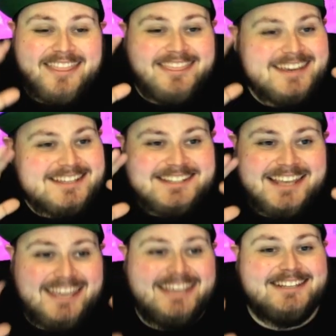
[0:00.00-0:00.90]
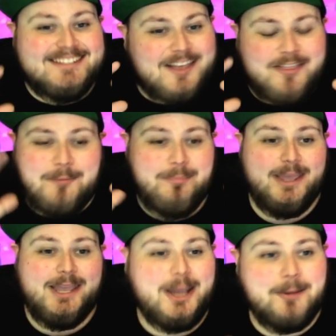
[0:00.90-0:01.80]
This is the
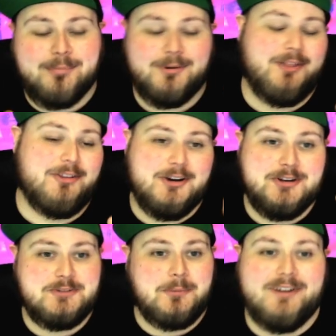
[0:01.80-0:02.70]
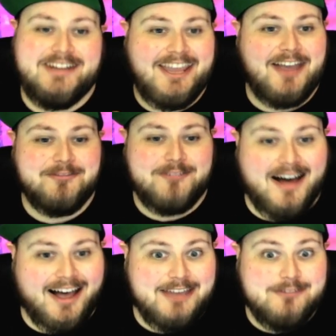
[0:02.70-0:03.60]
Big Brother
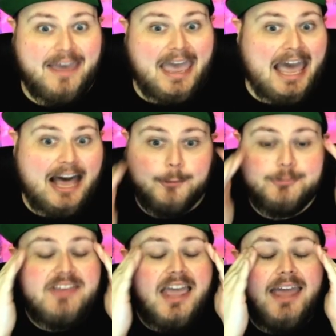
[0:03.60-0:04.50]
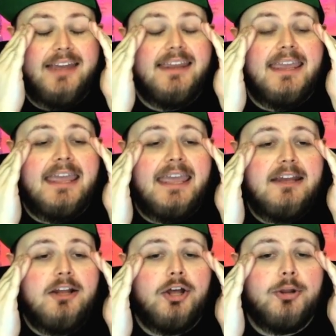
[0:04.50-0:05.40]
25 house, and
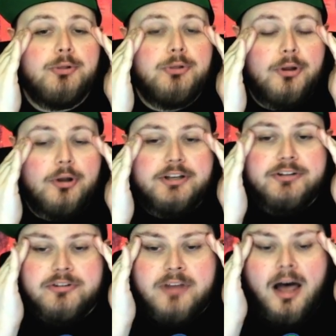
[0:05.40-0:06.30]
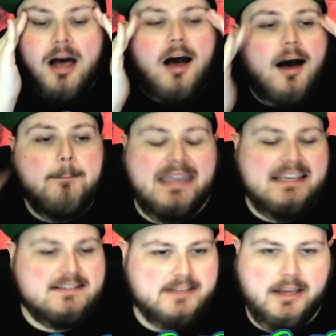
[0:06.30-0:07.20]
it looks
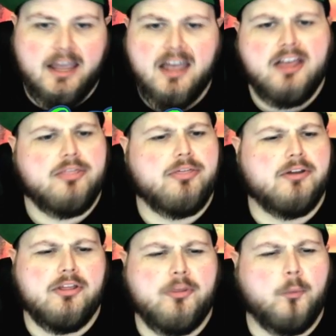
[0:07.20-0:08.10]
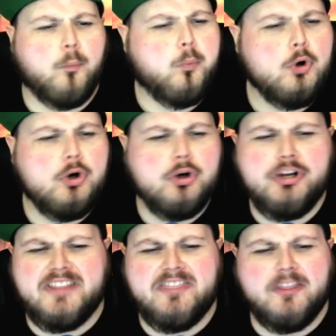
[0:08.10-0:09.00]
amazing. the
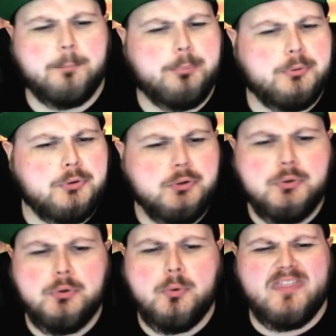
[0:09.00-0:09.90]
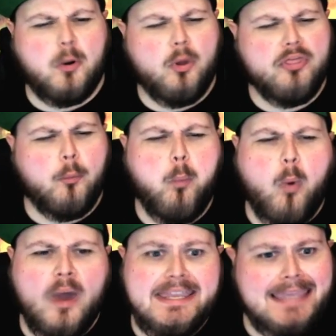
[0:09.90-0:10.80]
wood and the blue and the
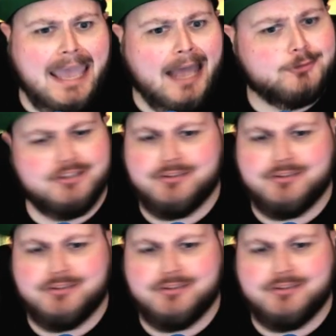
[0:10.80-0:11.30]
white couch.